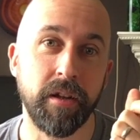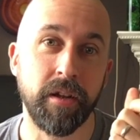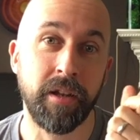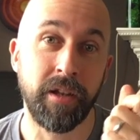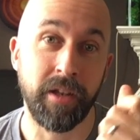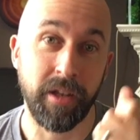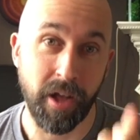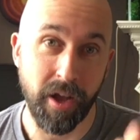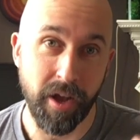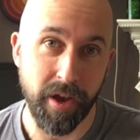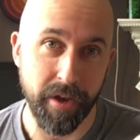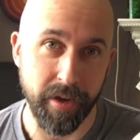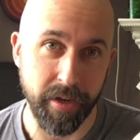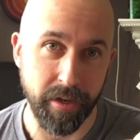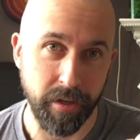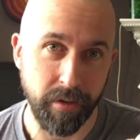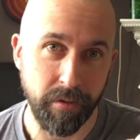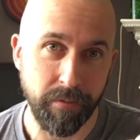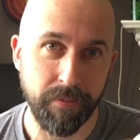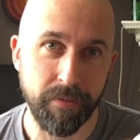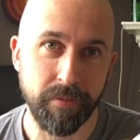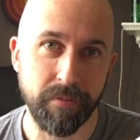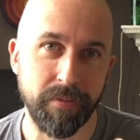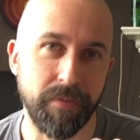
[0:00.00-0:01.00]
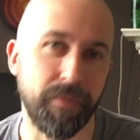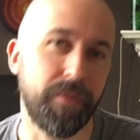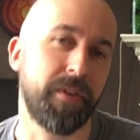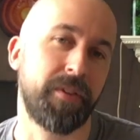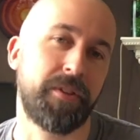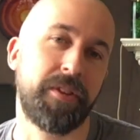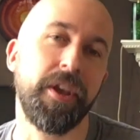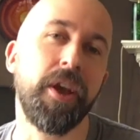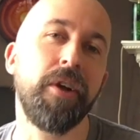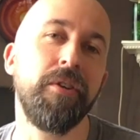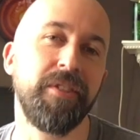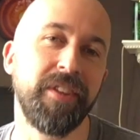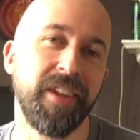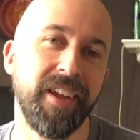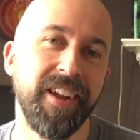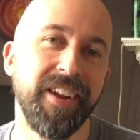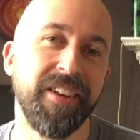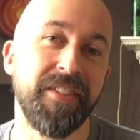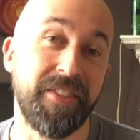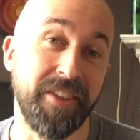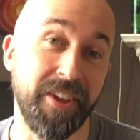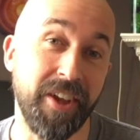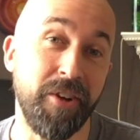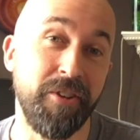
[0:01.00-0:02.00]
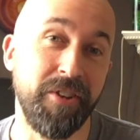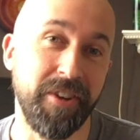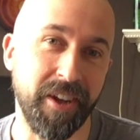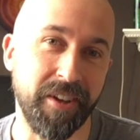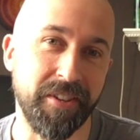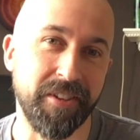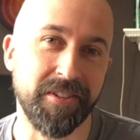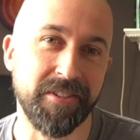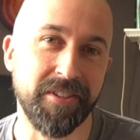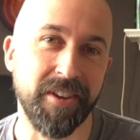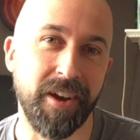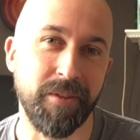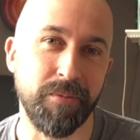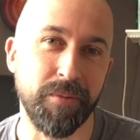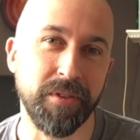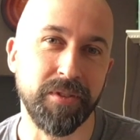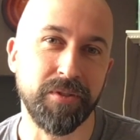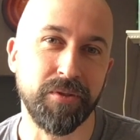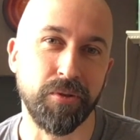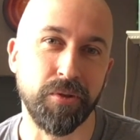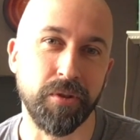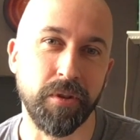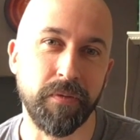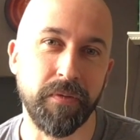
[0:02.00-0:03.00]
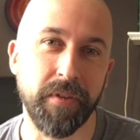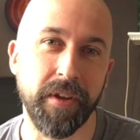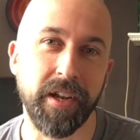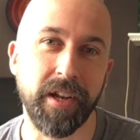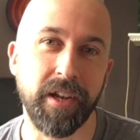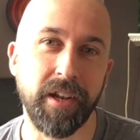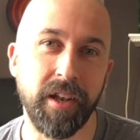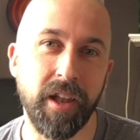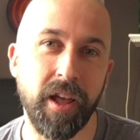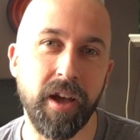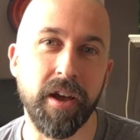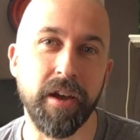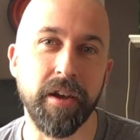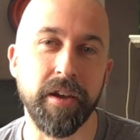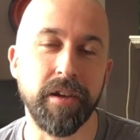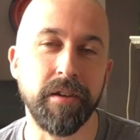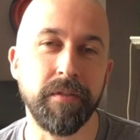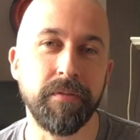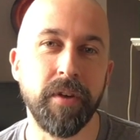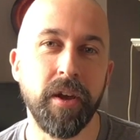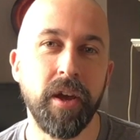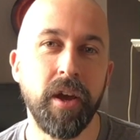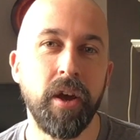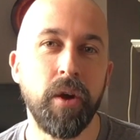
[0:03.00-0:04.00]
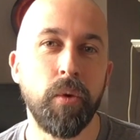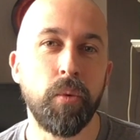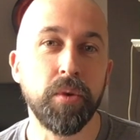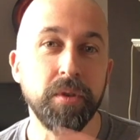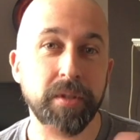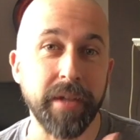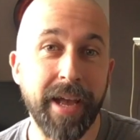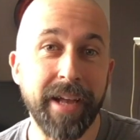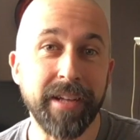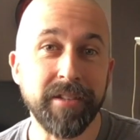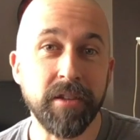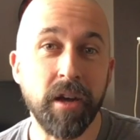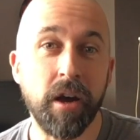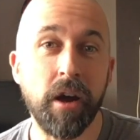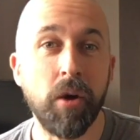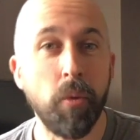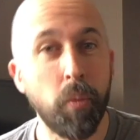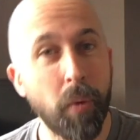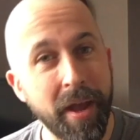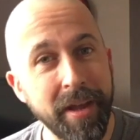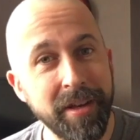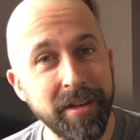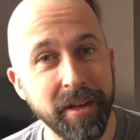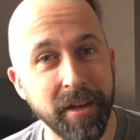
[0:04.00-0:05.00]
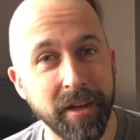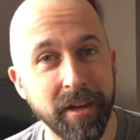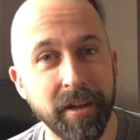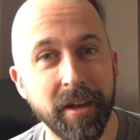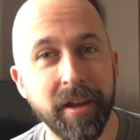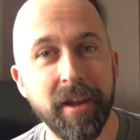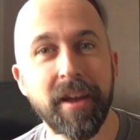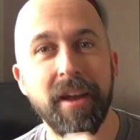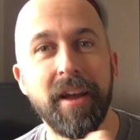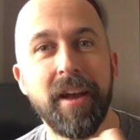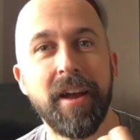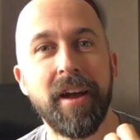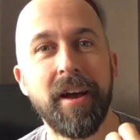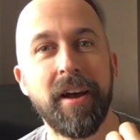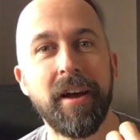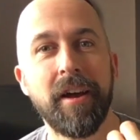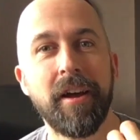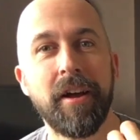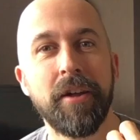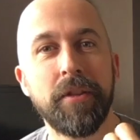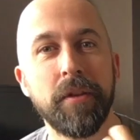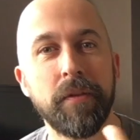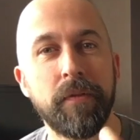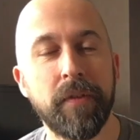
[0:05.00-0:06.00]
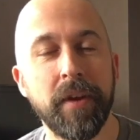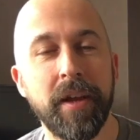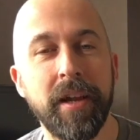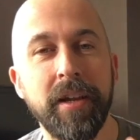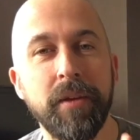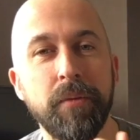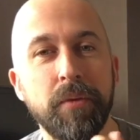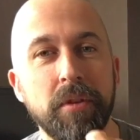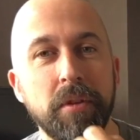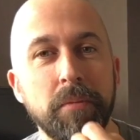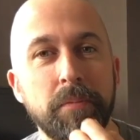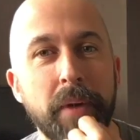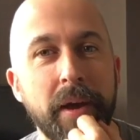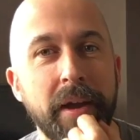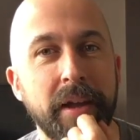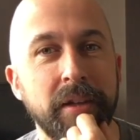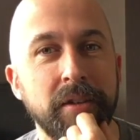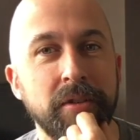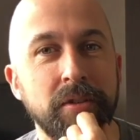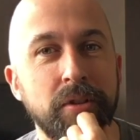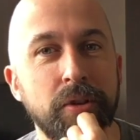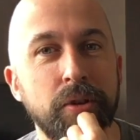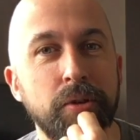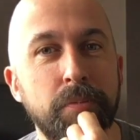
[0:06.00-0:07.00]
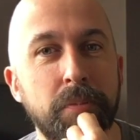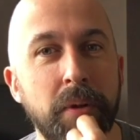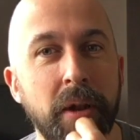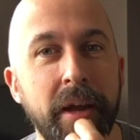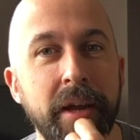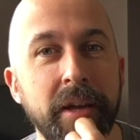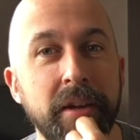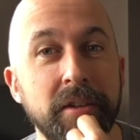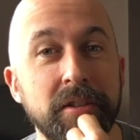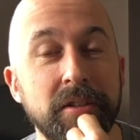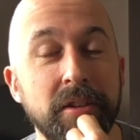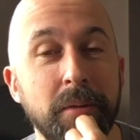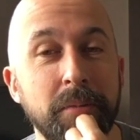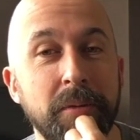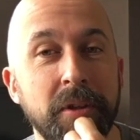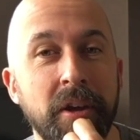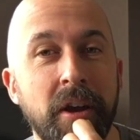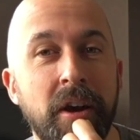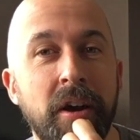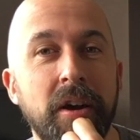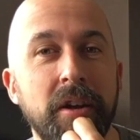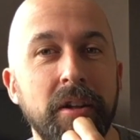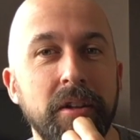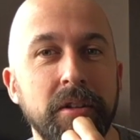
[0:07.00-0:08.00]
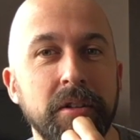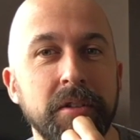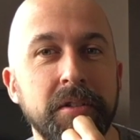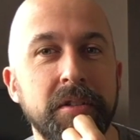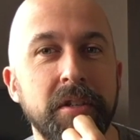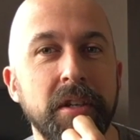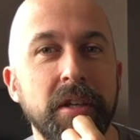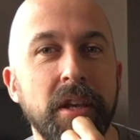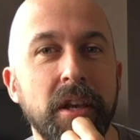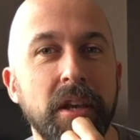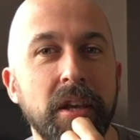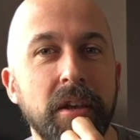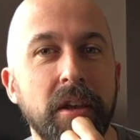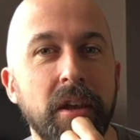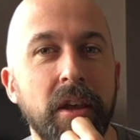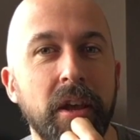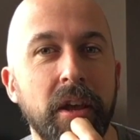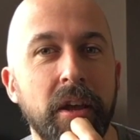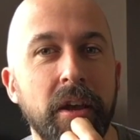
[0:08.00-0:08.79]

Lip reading: live. In fact, the only other time we saw The Feeling live was at our wedding. The Feeling were the band who played us up the aisle singing